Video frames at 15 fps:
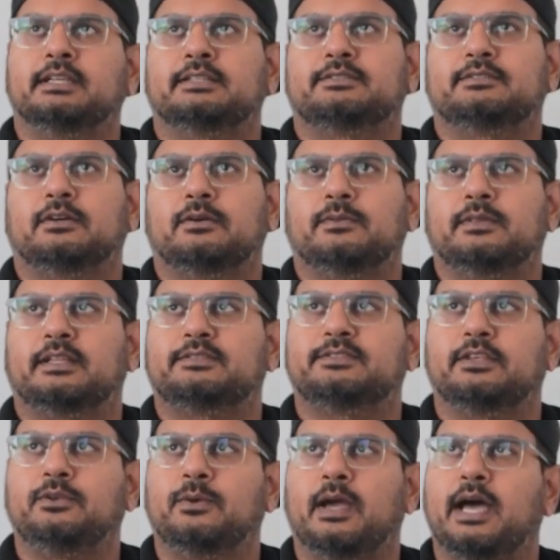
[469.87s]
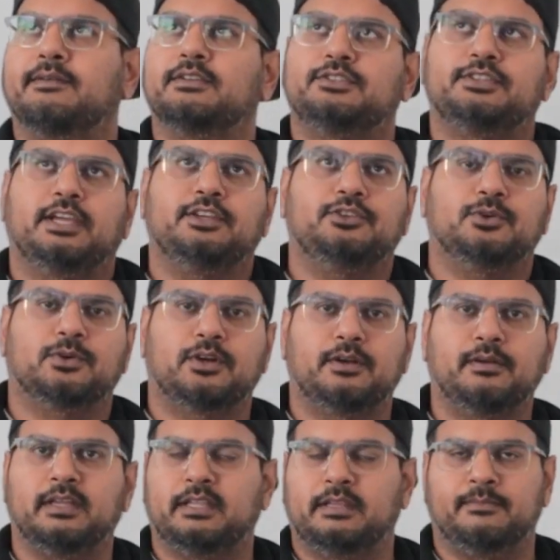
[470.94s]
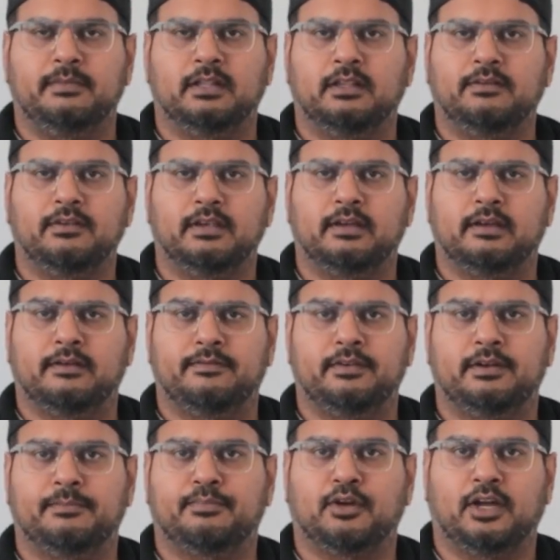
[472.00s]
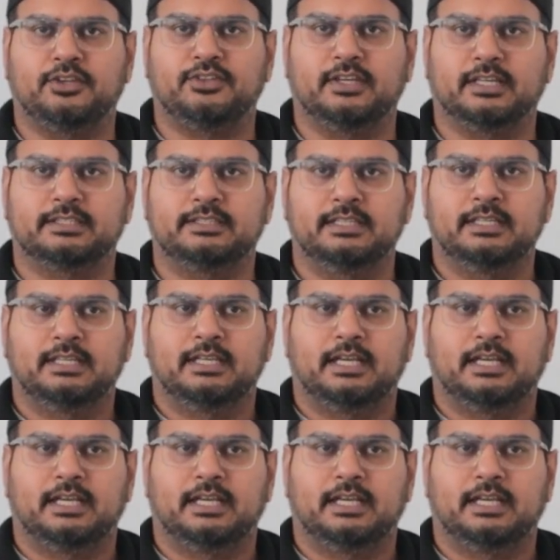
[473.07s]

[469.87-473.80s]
So let's say you have a change order in the middle of your project,